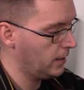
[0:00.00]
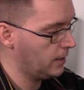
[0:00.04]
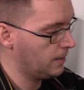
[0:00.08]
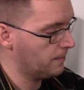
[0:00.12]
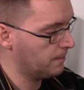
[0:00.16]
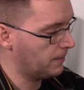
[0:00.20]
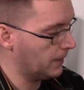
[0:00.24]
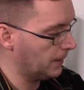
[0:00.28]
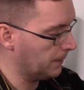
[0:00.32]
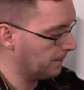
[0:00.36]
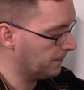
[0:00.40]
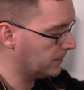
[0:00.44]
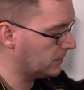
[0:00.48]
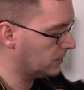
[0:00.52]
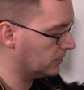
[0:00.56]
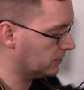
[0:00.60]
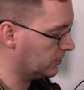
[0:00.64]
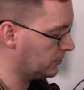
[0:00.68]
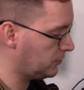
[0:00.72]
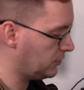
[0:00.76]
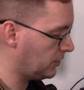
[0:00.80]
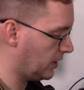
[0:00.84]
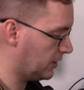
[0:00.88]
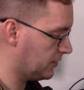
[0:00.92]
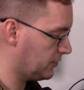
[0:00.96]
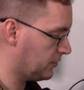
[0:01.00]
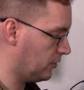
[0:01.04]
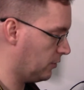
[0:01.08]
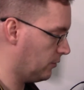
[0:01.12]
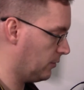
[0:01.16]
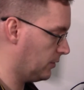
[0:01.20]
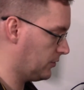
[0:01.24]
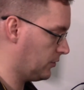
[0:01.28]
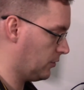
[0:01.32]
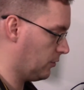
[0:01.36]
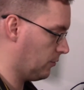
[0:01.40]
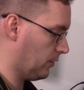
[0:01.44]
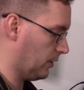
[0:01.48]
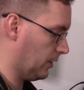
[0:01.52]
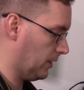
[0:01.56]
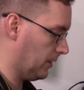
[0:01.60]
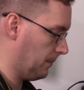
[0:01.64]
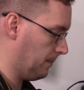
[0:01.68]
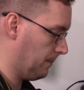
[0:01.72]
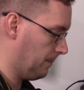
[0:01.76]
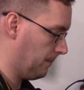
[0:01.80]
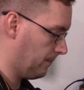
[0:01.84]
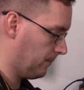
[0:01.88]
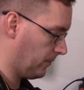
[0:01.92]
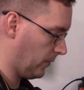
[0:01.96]
But to let you guys know what's going
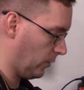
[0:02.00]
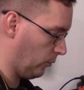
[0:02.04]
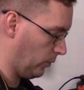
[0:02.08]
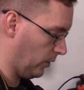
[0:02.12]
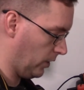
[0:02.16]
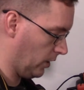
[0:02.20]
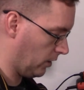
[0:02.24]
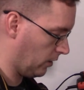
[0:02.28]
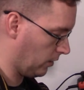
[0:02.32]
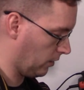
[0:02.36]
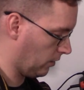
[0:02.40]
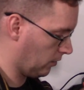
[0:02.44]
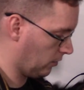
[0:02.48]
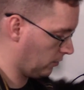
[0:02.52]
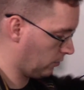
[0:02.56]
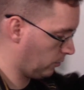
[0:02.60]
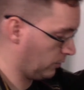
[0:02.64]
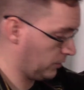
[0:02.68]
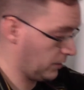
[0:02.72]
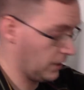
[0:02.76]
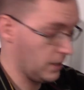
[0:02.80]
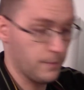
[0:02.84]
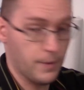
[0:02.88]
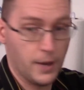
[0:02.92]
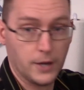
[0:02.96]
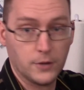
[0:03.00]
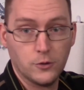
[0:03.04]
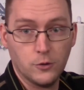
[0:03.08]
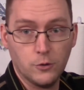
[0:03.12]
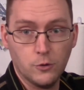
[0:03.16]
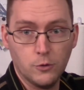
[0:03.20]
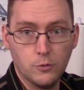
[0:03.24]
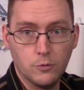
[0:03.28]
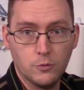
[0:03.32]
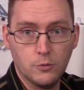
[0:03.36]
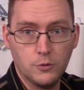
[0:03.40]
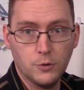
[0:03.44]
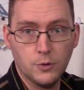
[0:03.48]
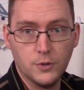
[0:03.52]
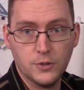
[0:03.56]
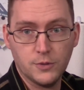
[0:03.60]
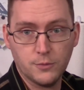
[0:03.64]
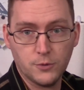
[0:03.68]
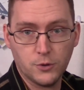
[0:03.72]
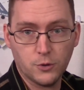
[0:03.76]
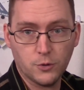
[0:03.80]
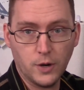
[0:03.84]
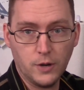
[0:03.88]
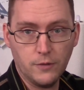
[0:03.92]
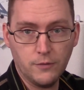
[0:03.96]
on, we are we're getting back to doing some
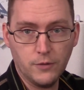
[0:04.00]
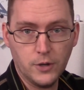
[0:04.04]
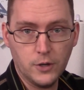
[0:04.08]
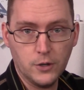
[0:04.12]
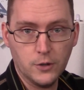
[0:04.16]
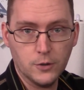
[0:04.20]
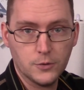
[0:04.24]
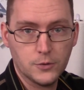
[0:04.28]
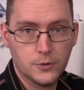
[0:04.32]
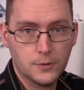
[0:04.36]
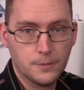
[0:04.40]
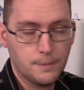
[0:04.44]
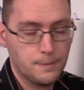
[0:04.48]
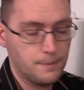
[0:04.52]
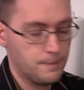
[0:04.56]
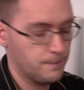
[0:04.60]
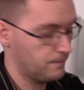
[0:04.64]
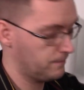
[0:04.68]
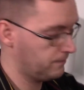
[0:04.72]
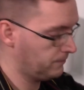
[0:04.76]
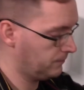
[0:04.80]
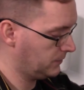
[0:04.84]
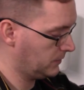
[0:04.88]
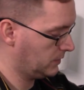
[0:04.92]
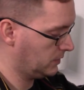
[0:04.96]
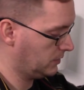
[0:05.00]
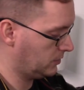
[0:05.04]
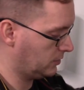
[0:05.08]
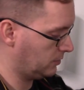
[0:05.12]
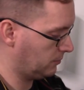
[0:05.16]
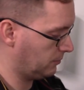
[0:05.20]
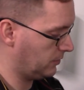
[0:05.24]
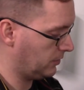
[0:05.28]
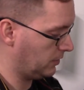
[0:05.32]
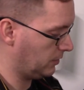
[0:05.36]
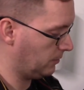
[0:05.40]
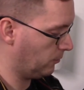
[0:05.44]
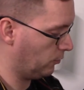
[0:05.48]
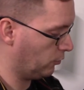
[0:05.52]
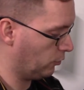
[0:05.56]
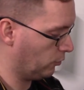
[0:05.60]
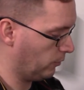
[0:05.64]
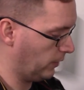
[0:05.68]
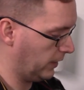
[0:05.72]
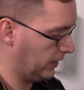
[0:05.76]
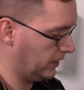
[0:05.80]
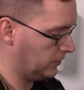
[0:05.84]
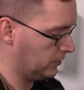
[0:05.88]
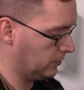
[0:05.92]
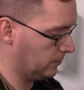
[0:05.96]
terrain videos, some of the more
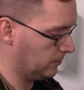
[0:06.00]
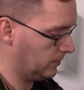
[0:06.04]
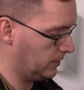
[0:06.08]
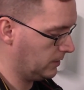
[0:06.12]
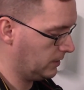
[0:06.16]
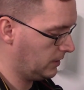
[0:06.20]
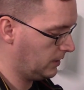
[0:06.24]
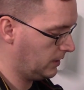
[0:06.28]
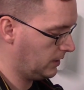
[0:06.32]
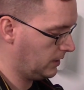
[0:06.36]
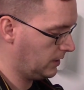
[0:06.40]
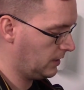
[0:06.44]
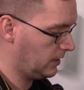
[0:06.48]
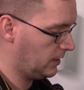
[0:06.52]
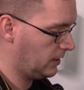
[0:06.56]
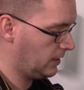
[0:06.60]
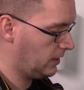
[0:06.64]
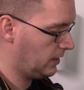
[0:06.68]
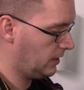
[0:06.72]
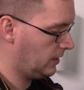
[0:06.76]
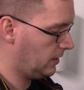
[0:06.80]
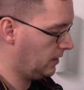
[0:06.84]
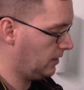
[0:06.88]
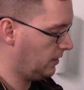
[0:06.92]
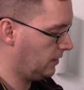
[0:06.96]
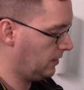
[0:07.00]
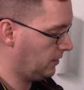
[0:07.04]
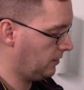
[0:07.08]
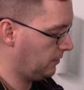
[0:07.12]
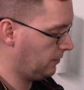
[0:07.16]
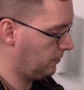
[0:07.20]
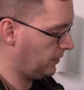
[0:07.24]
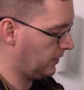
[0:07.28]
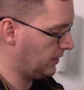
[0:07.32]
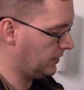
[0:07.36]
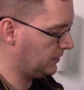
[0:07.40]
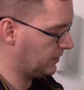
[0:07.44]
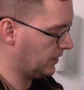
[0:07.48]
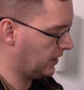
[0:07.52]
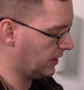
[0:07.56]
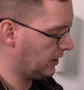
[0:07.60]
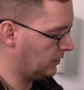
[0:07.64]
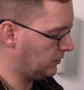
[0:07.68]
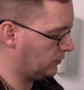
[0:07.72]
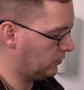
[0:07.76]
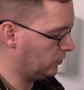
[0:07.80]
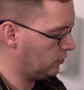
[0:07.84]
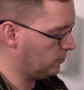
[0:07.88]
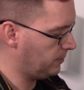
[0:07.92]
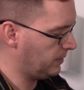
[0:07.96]
random things that I
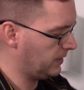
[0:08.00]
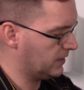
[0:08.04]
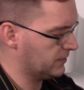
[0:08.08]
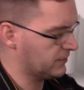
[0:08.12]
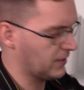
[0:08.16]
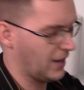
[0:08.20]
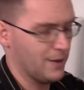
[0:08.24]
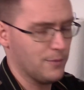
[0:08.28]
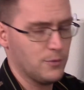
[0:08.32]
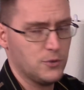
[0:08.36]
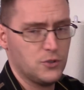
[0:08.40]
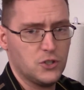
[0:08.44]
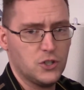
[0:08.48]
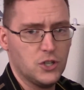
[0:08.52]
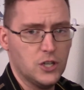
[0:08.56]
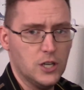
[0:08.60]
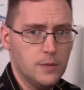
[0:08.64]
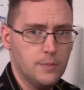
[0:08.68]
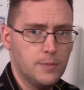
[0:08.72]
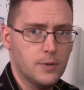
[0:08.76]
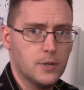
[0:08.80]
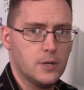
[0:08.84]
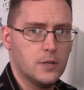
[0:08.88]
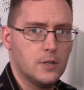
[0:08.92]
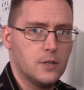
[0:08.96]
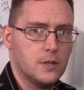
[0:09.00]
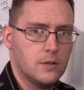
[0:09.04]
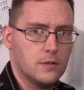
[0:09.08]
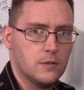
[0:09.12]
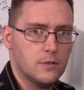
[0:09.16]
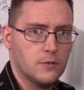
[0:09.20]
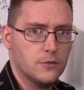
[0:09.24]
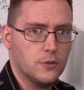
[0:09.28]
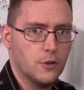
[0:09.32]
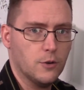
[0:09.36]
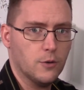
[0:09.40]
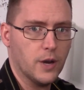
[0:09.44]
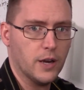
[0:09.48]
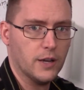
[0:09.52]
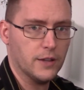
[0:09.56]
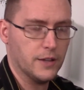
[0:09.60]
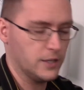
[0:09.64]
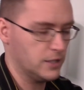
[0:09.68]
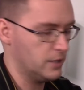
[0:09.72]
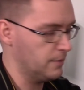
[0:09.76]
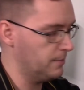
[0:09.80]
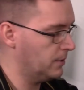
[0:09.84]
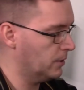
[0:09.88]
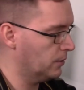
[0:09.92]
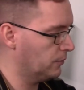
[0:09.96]
do because I'm cheap so I
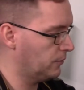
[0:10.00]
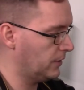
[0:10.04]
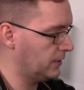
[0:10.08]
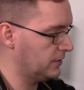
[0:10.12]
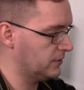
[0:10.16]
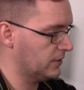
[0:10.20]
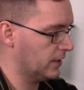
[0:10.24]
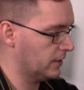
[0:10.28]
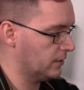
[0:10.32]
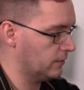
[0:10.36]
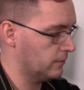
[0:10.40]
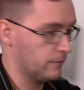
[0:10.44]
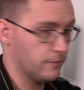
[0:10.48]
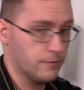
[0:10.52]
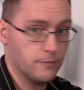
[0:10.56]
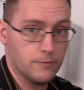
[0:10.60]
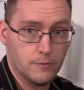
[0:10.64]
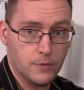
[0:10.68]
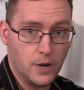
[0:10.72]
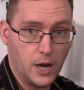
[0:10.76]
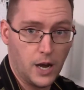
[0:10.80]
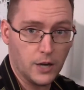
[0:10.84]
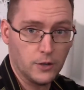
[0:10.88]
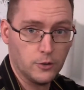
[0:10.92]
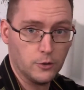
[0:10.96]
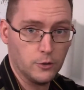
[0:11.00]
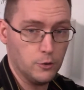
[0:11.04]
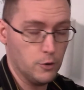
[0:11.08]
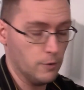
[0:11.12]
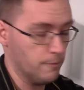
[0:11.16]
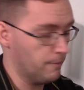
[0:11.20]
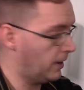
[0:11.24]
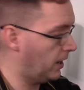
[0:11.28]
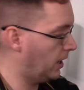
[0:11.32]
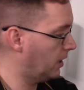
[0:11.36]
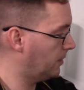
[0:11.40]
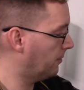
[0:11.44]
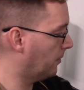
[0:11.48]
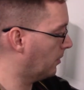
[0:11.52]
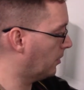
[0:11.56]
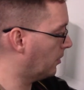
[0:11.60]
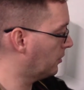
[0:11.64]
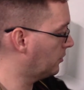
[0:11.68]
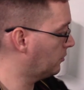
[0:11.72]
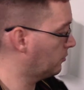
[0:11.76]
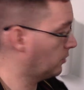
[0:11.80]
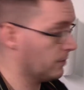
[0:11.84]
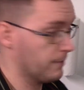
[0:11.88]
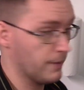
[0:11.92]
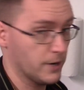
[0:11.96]
like to build things out of hot glue and pine
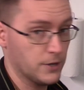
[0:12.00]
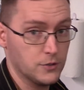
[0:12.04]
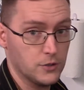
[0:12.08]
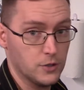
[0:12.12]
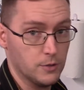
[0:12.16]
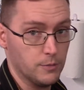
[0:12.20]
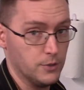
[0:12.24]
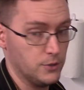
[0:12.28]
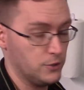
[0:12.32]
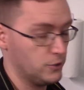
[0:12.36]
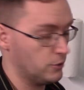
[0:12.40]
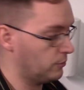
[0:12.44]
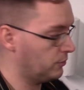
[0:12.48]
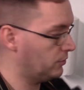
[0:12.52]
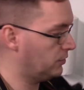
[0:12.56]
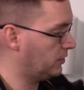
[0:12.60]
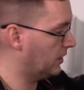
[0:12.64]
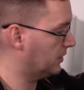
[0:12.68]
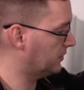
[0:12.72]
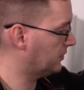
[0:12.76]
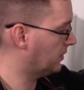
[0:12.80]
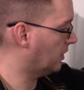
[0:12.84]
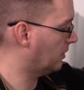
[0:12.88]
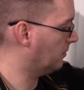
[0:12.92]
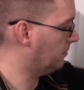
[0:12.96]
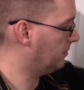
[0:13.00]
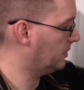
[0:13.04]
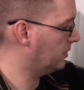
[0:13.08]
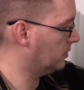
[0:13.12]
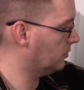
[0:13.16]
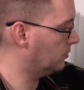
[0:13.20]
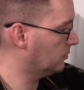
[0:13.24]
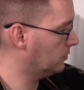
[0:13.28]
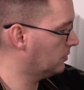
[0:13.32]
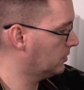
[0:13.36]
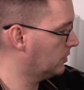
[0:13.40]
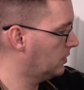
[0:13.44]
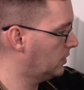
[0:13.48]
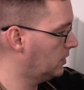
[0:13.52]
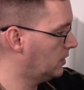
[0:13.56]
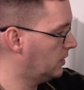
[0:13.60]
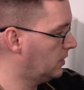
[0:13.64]
bark. What I'm actually gonna be showing you guys how to build